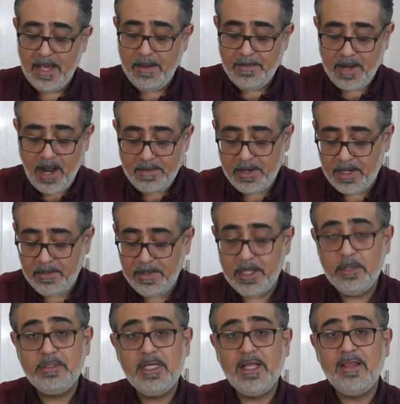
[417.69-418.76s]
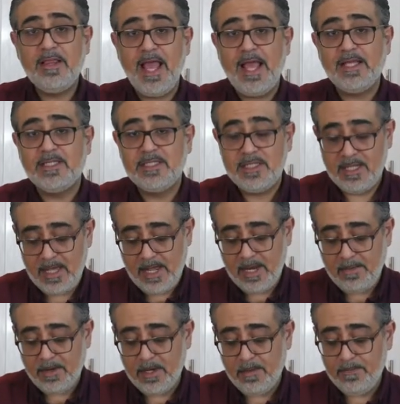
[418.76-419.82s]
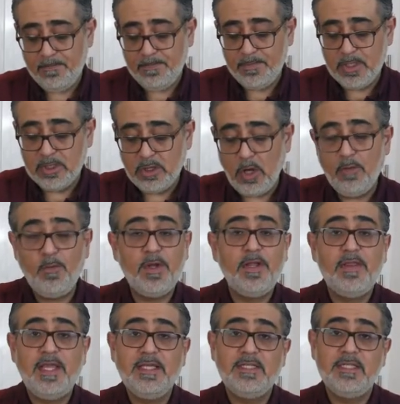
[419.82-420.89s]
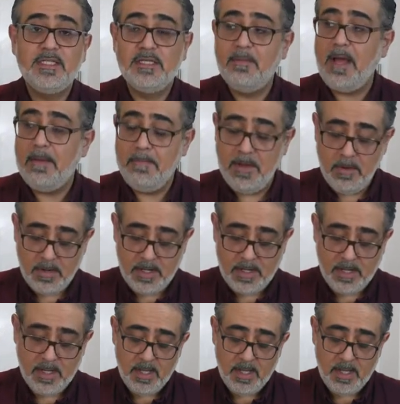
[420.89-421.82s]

But I'm going to be using this, and I'm going to dissolve one of these into my milk